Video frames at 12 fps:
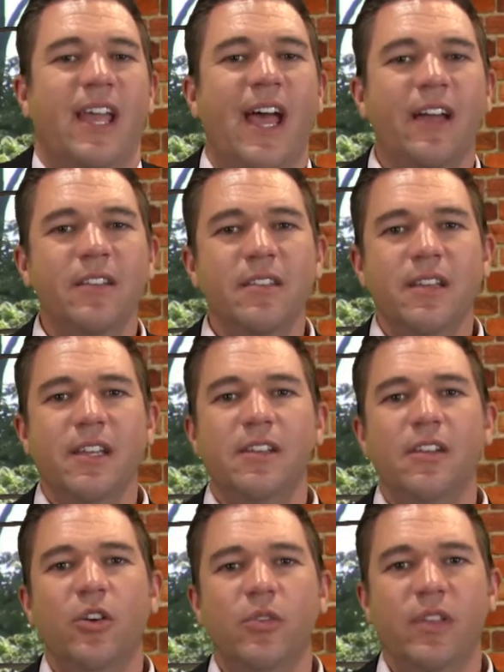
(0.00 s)
How do they
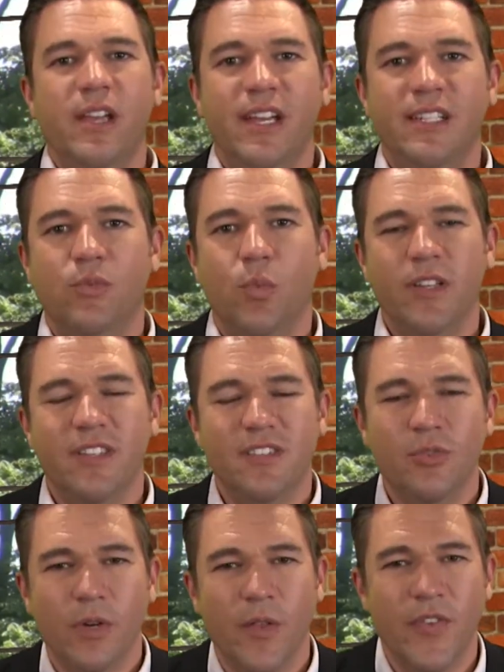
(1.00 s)
know that? What
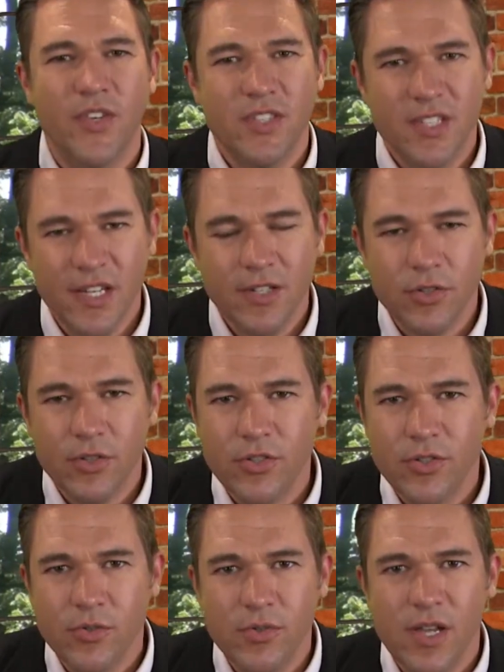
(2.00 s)
sort of signal
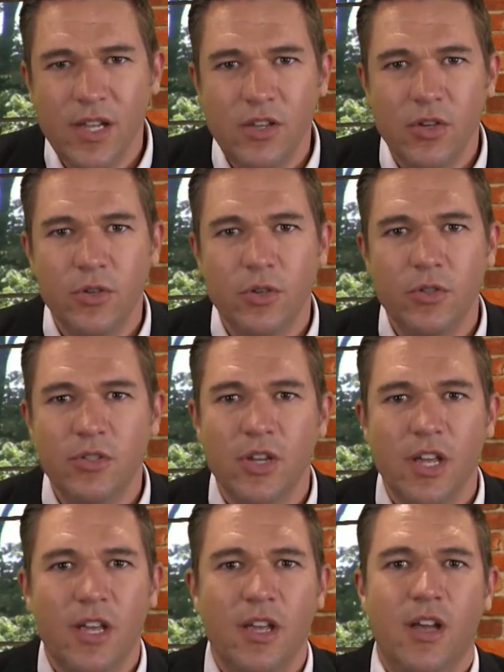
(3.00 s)
do they use?
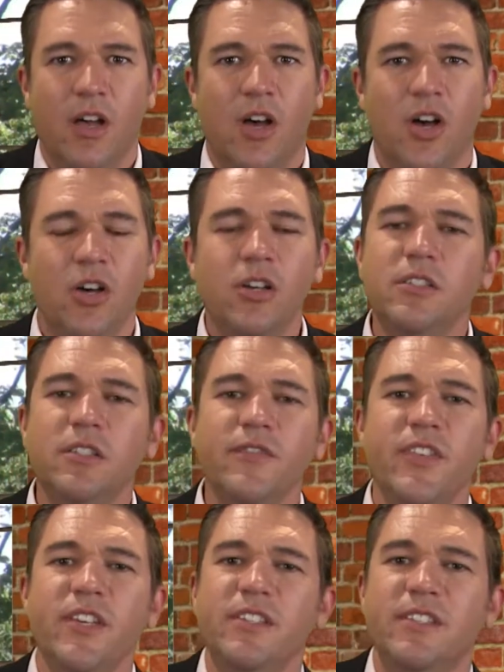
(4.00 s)
All
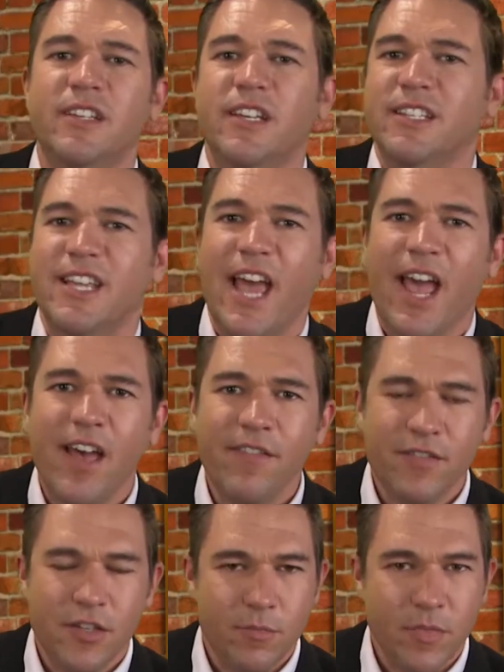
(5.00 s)
of these things
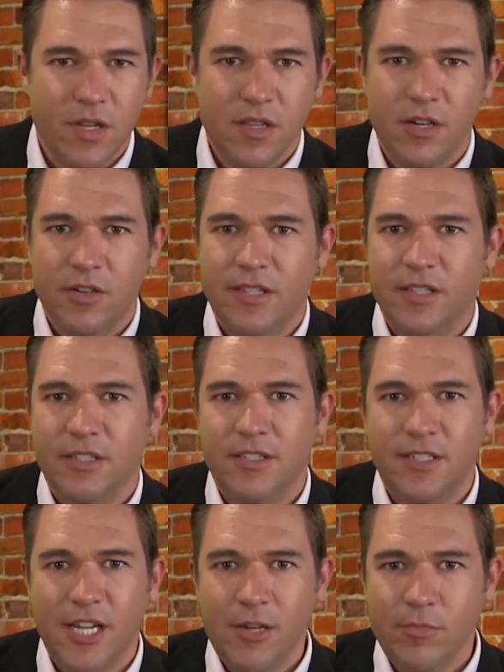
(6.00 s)
have to be there at the
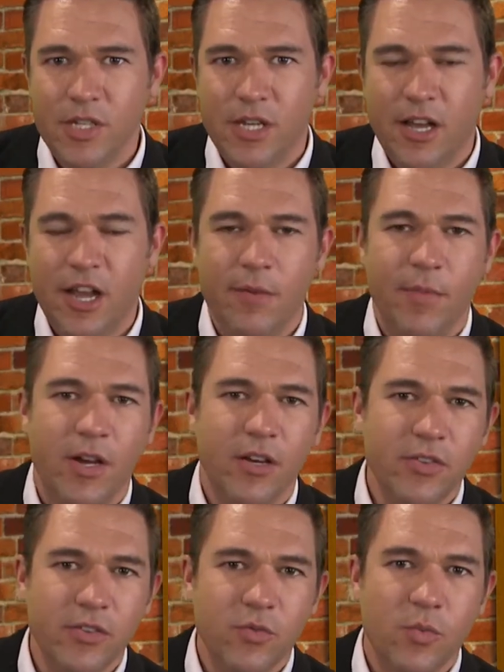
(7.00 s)
same time,
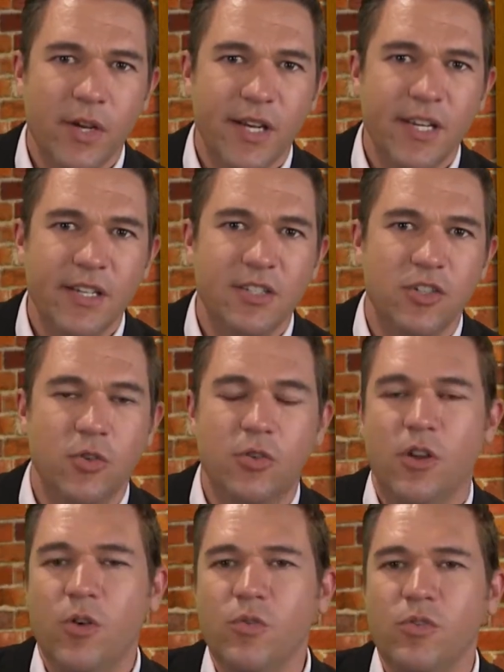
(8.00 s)
otherwise
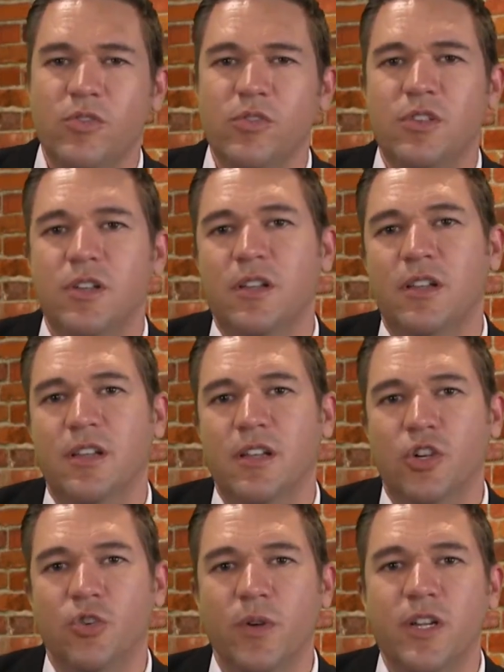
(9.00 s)

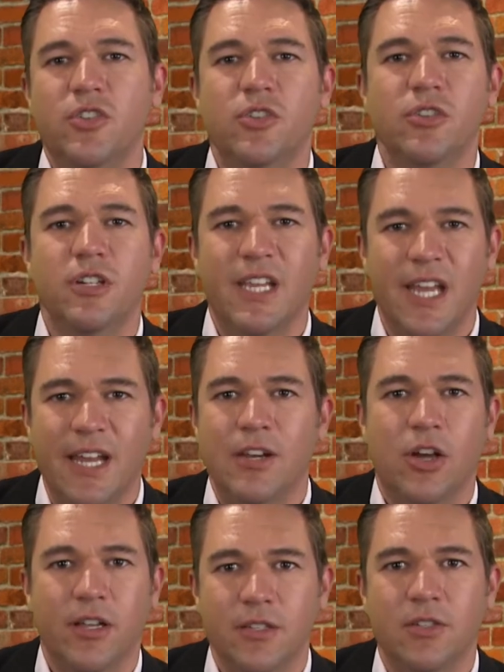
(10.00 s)
the creature
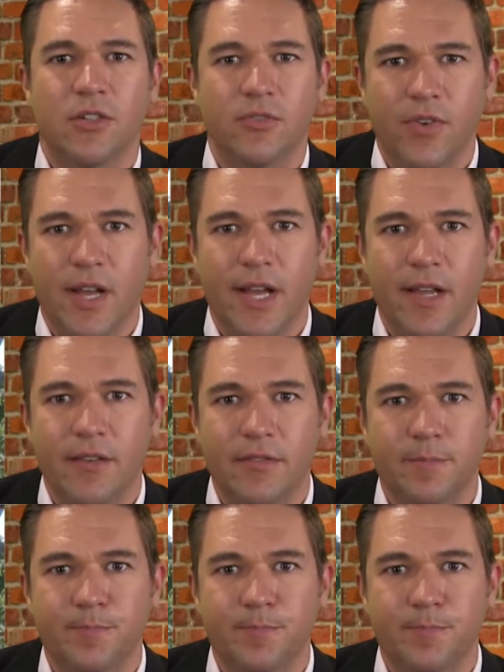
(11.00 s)
cannot survive.